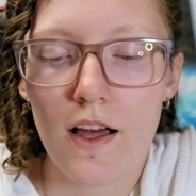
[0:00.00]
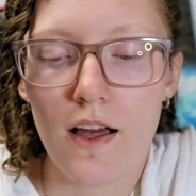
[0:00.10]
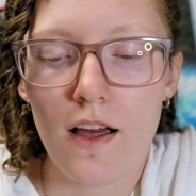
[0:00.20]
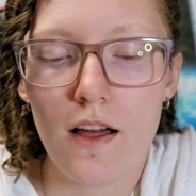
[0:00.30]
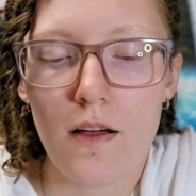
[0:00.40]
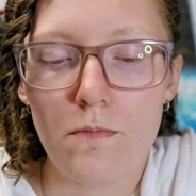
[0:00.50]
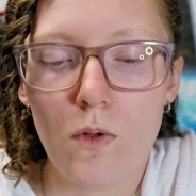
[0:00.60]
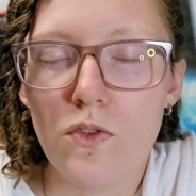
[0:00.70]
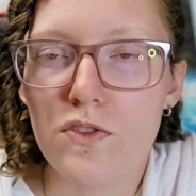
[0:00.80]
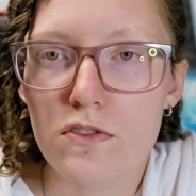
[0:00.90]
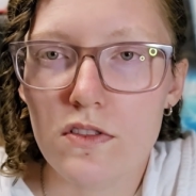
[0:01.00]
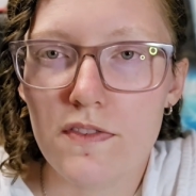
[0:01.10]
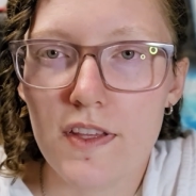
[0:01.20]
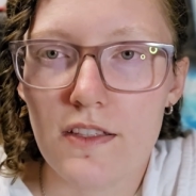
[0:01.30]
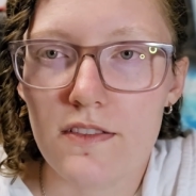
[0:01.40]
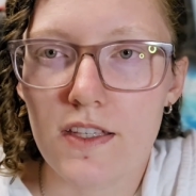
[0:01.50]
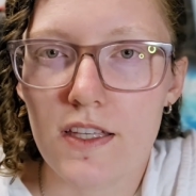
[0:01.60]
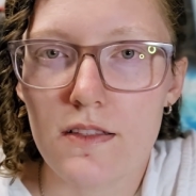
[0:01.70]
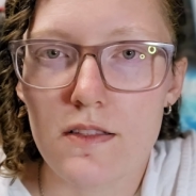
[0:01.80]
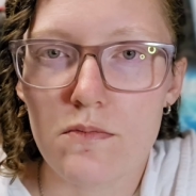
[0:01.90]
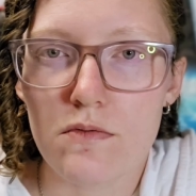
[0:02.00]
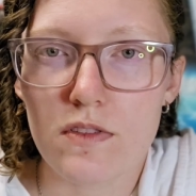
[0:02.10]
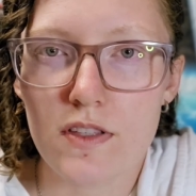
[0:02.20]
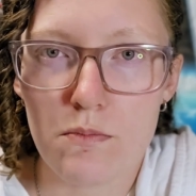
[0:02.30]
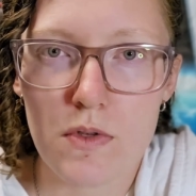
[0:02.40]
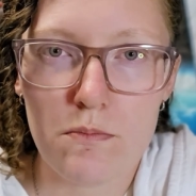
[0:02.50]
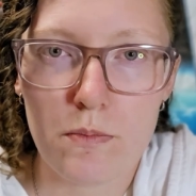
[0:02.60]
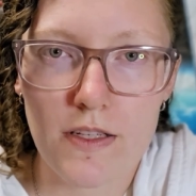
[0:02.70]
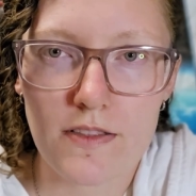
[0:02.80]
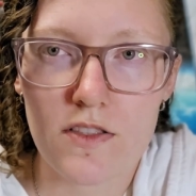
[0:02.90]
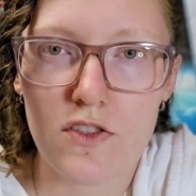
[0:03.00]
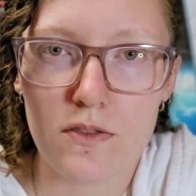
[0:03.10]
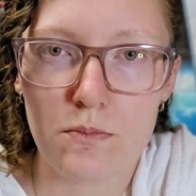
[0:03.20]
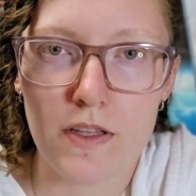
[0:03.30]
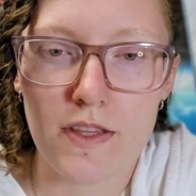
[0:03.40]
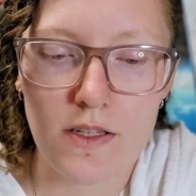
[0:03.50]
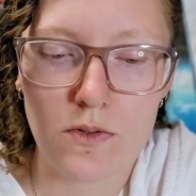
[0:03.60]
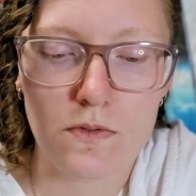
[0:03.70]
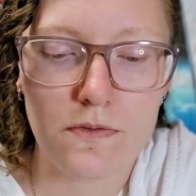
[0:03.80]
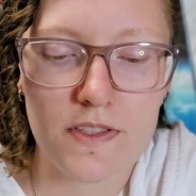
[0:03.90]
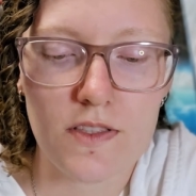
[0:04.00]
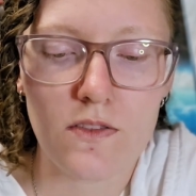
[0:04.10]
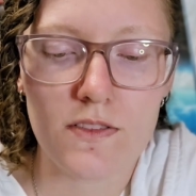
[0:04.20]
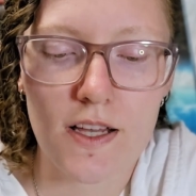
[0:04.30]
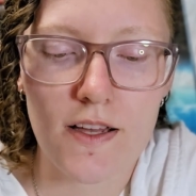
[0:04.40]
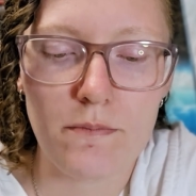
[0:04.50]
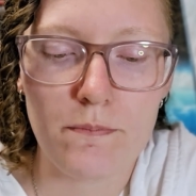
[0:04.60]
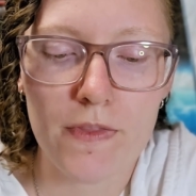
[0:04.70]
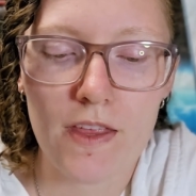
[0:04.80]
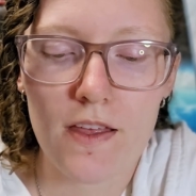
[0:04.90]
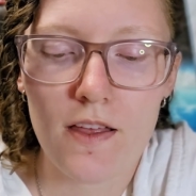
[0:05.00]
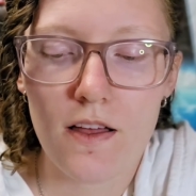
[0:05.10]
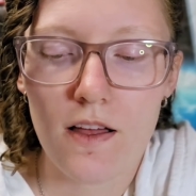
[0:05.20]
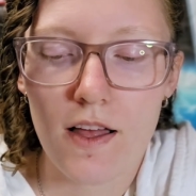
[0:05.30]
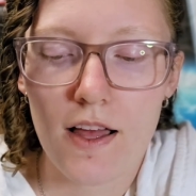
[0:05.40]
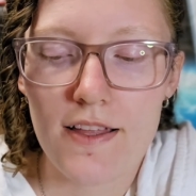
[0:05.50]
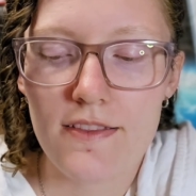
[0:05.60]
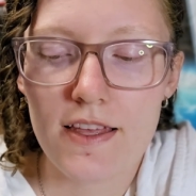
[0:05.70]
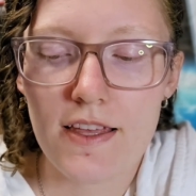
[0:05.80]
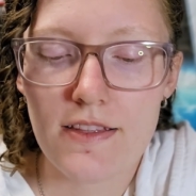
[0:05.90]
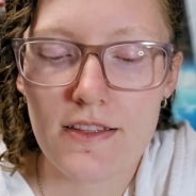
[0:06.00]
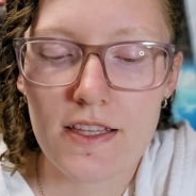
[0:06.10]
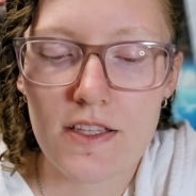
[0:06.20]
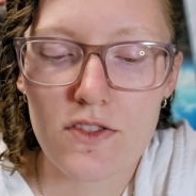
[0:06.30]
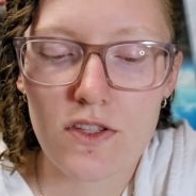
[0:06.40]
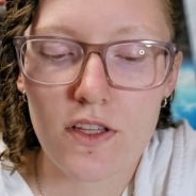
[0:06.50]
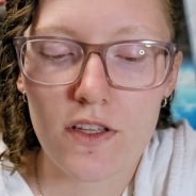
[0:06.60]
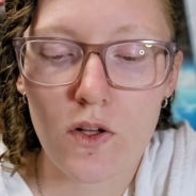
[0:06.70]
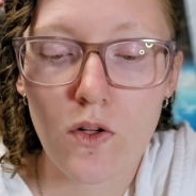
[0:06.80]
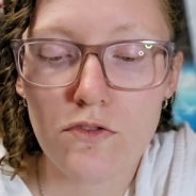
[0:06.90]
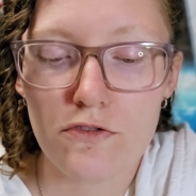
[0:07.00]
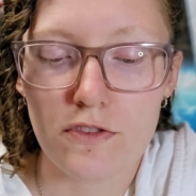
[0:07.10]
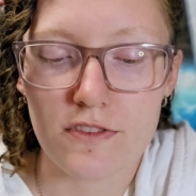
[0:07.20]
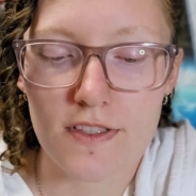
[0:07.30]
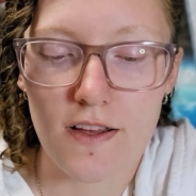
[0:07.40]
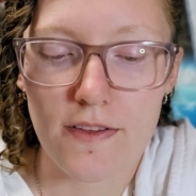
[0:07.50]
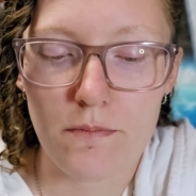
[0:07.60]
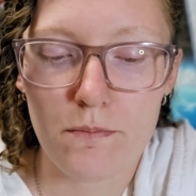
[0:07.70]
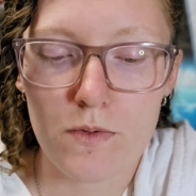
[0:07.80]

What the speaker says: All sorts of things can be impacted just by the actual physical time. And then there's the cultural time.